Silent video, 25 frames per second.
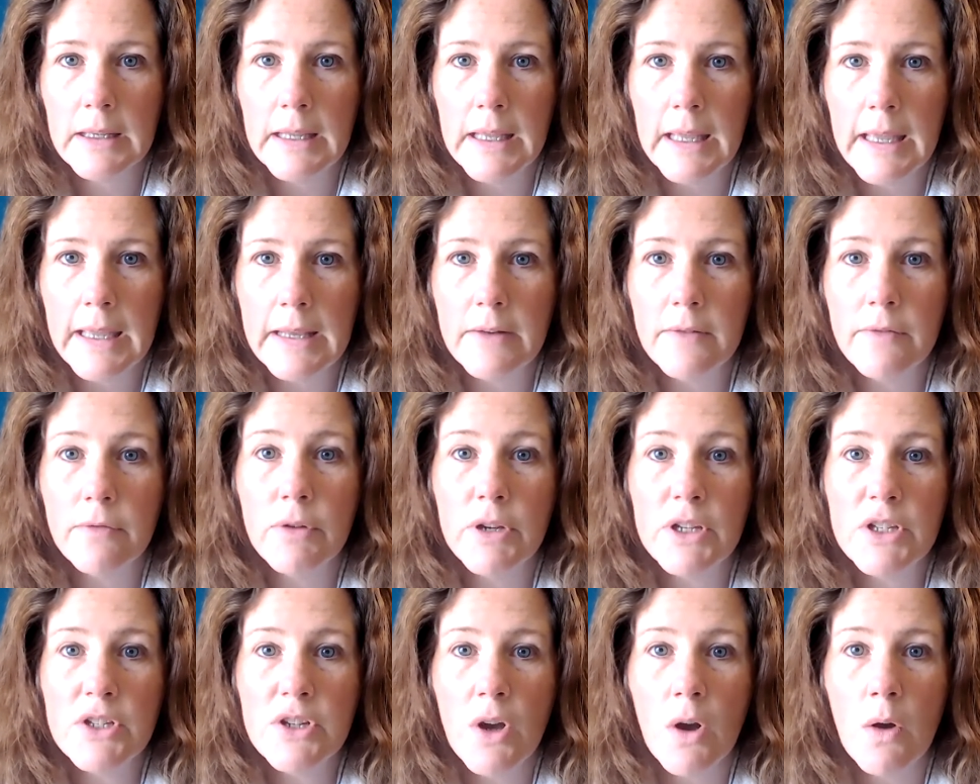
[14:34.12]
And if
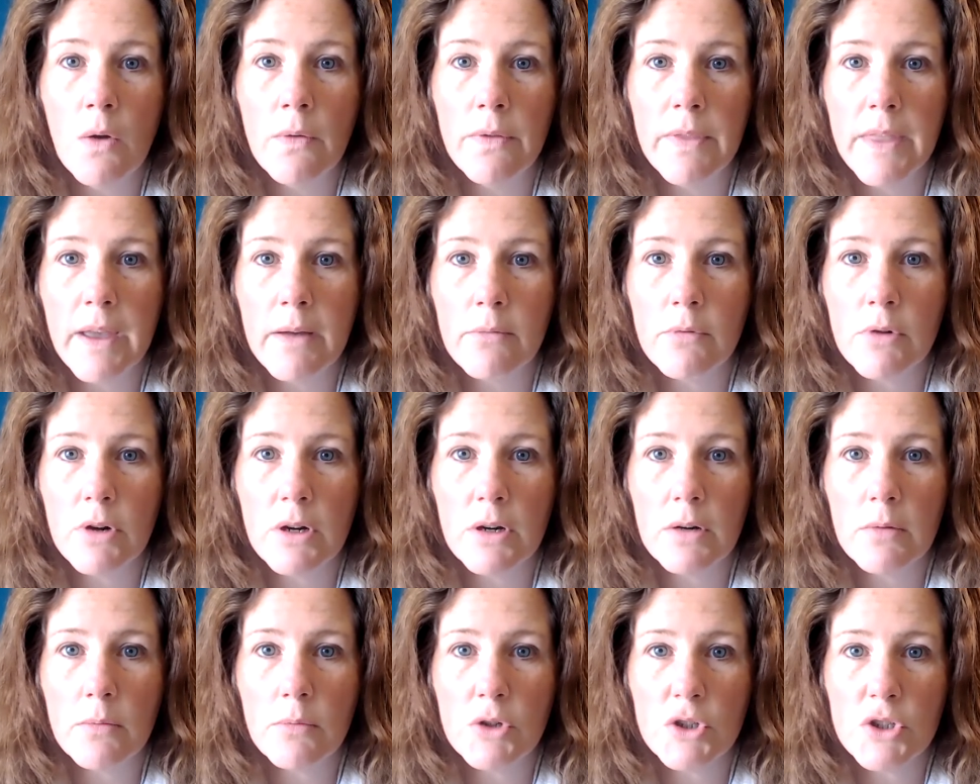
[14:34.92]
we don't, that
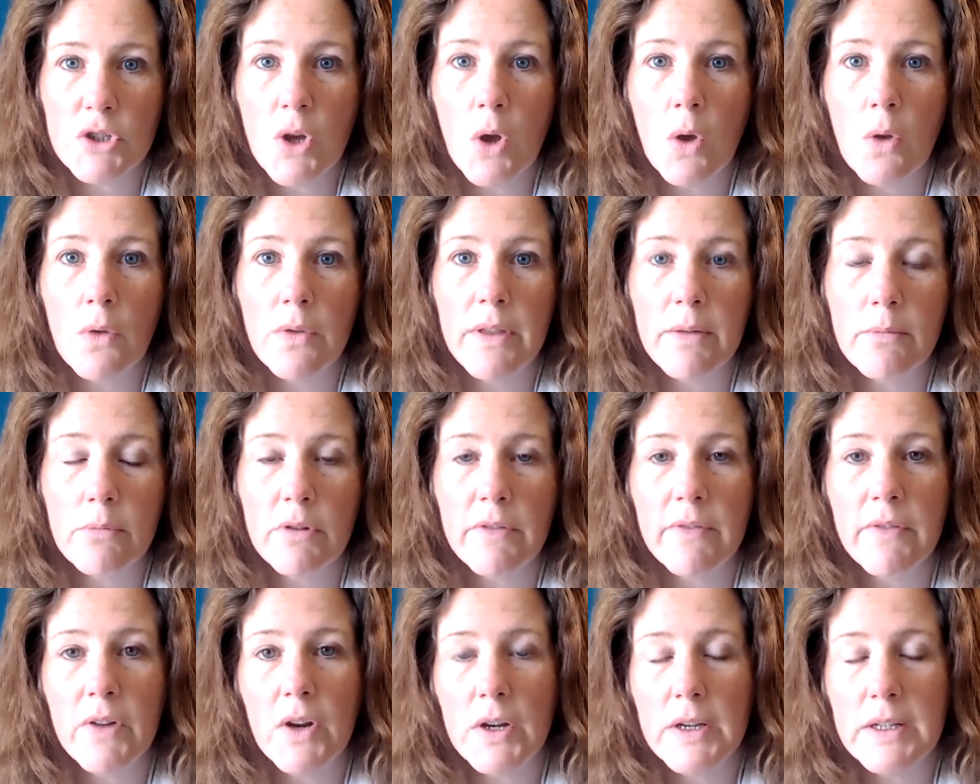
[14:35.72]
we're told that
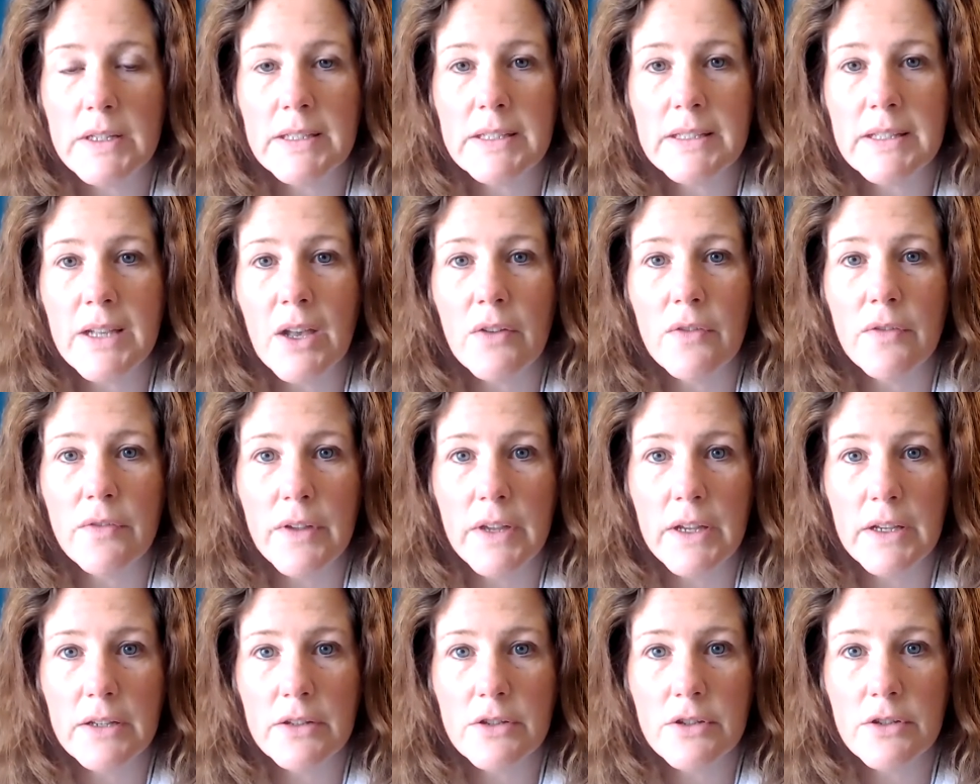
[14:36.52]
we're very
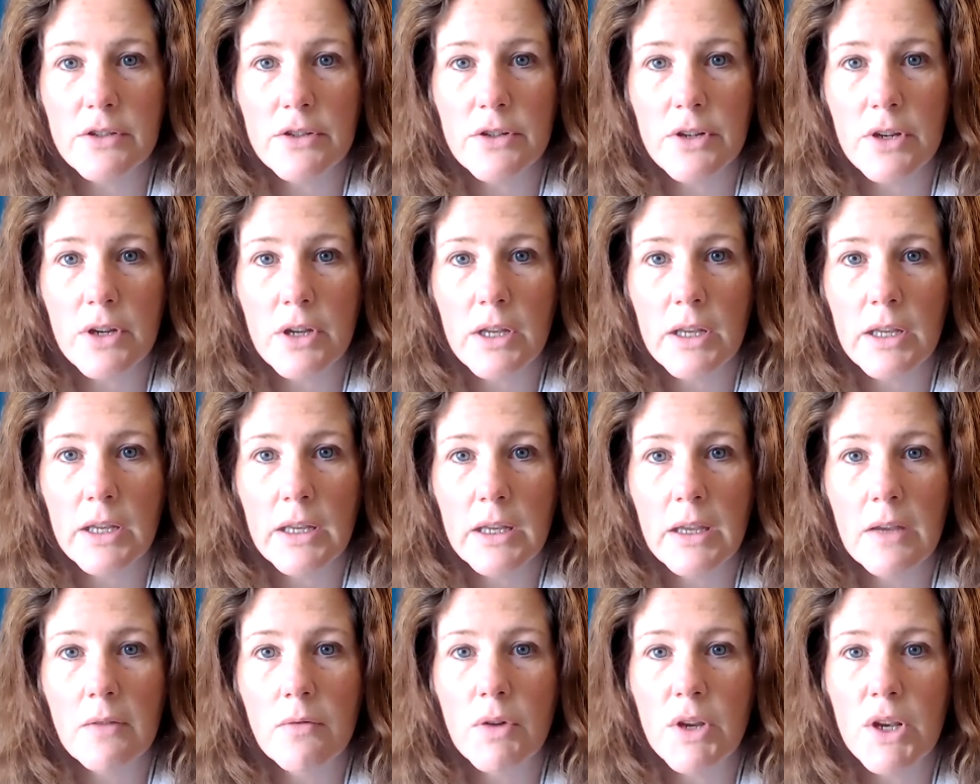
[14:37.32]
selfish.
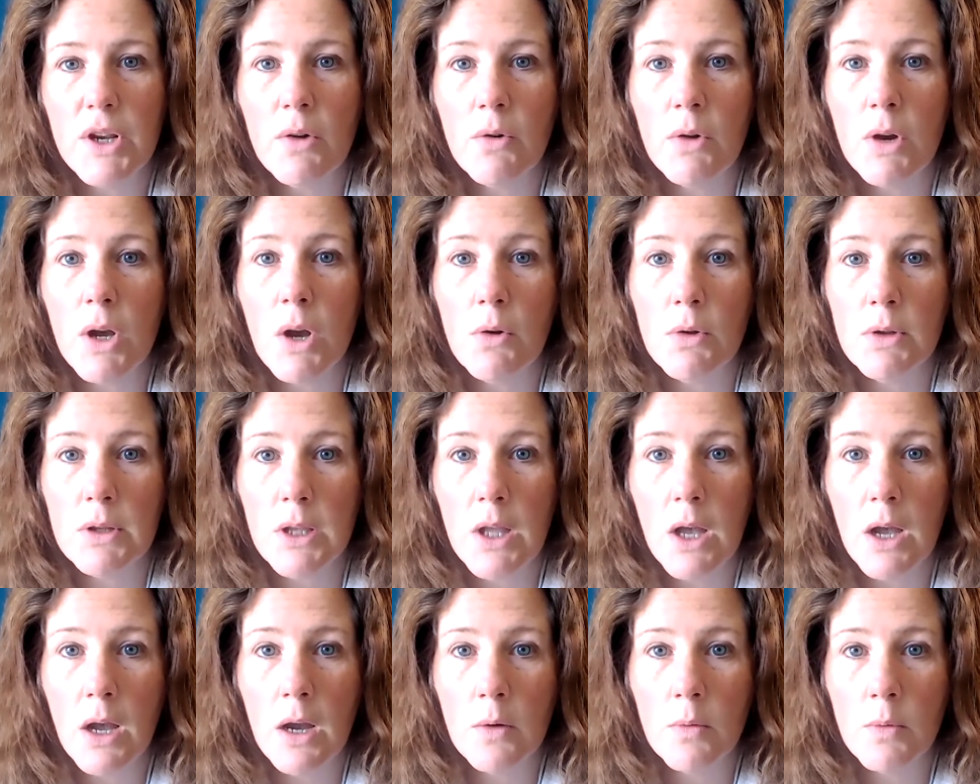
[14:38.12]
If we don't go
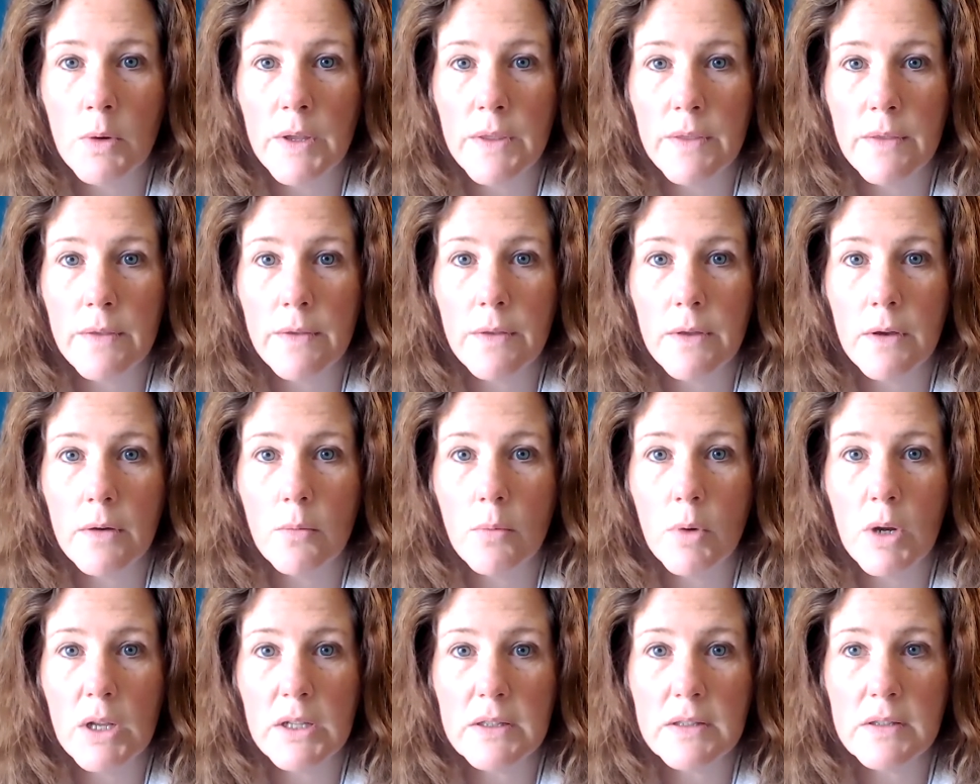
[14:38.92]
along with
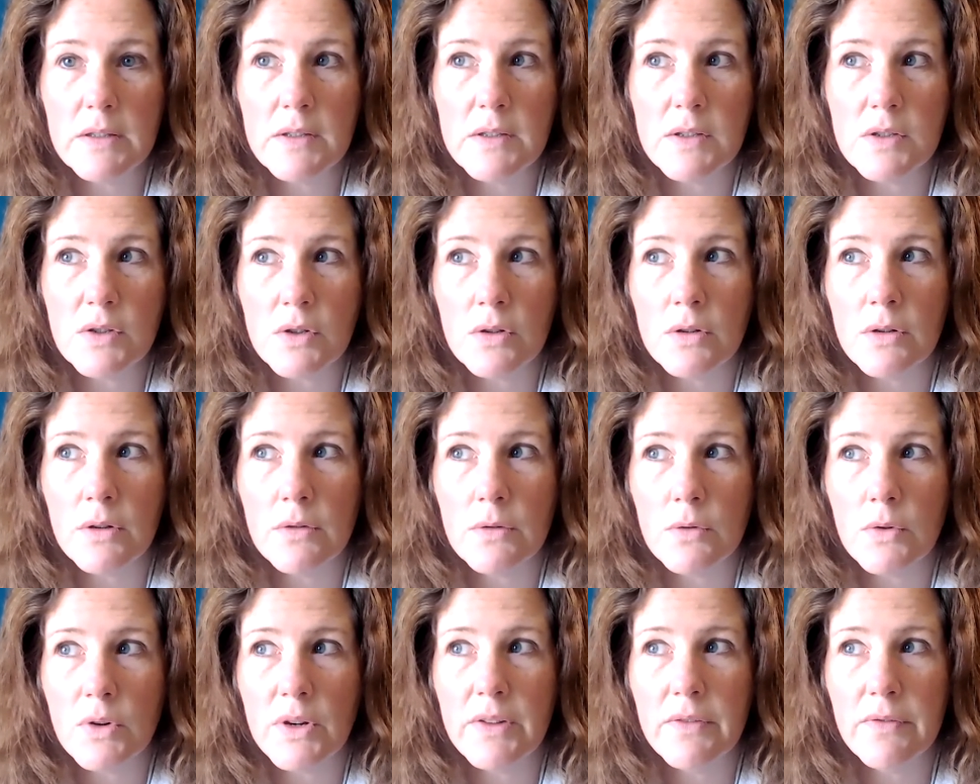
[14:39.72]
what certain
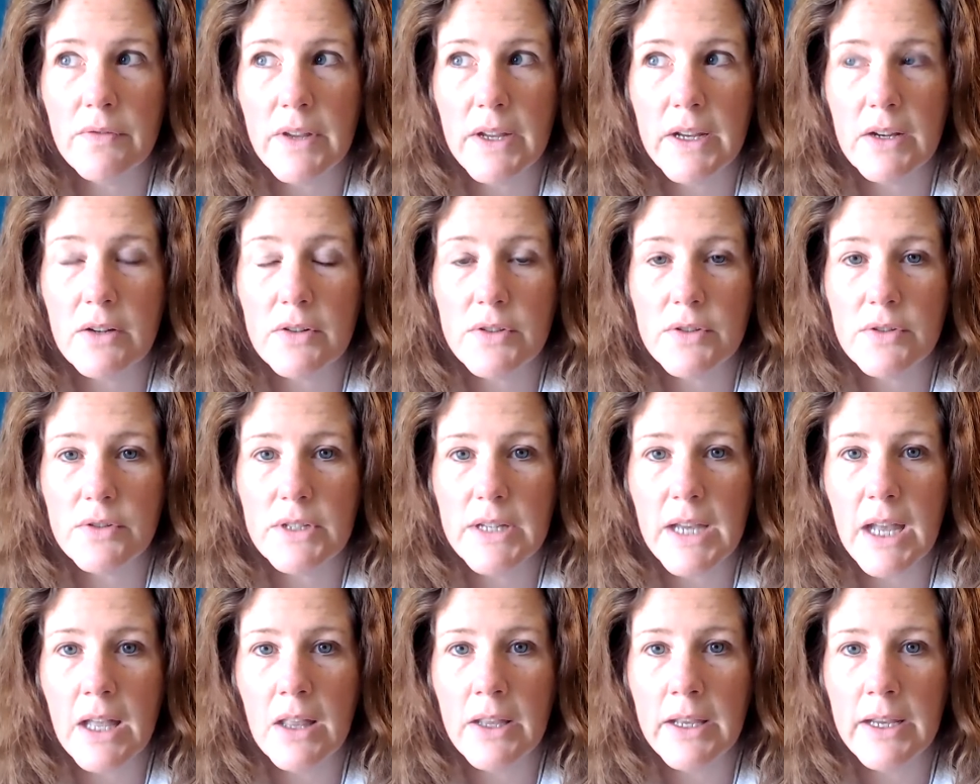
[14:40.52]
authority figures are
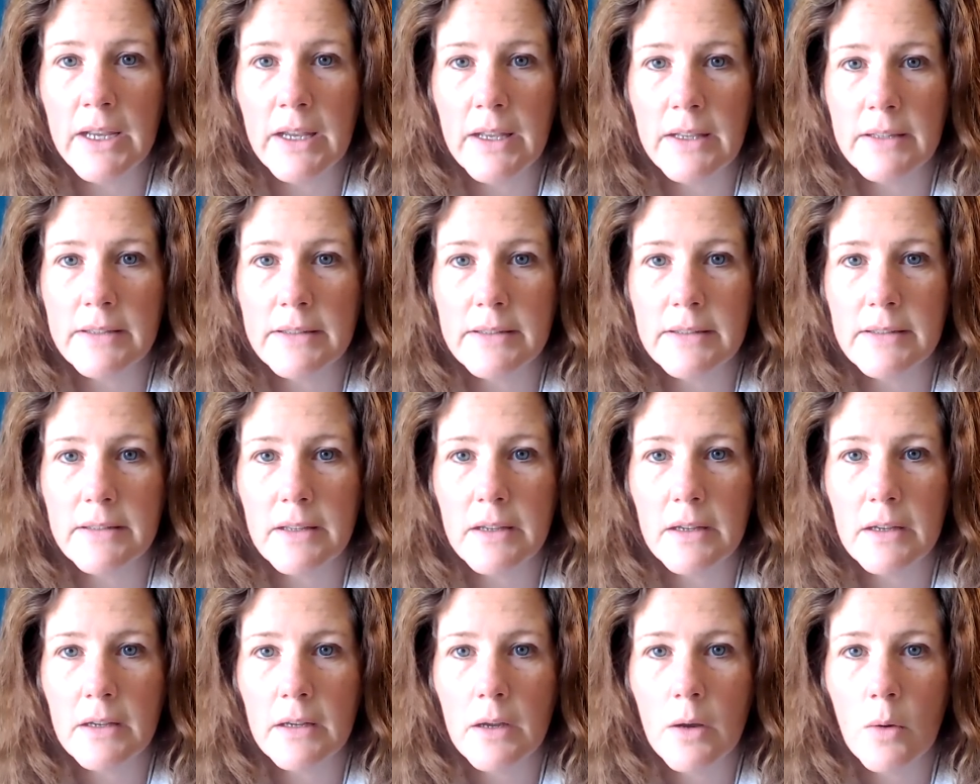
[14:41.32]
telling us,
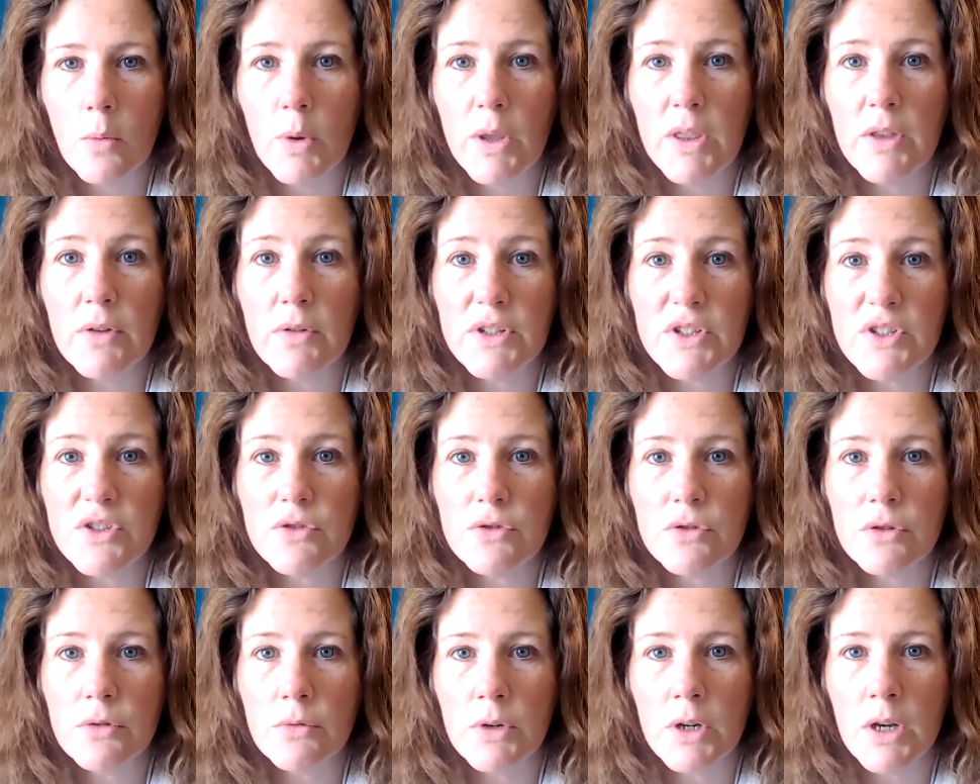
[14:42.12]
whether it's
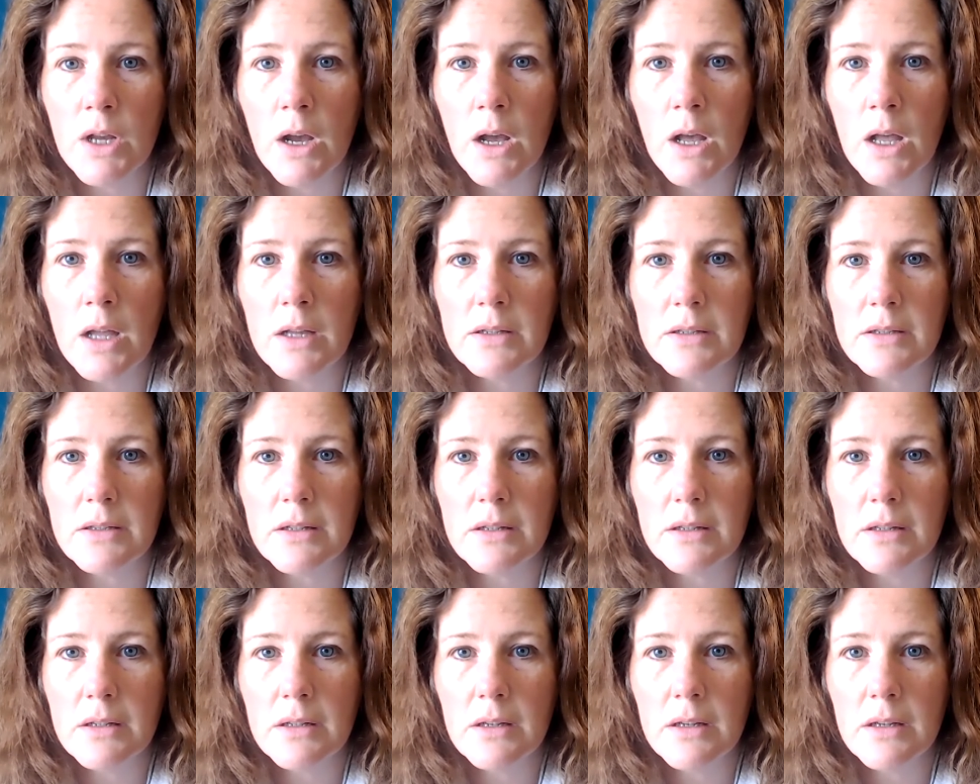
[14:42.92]
true or not.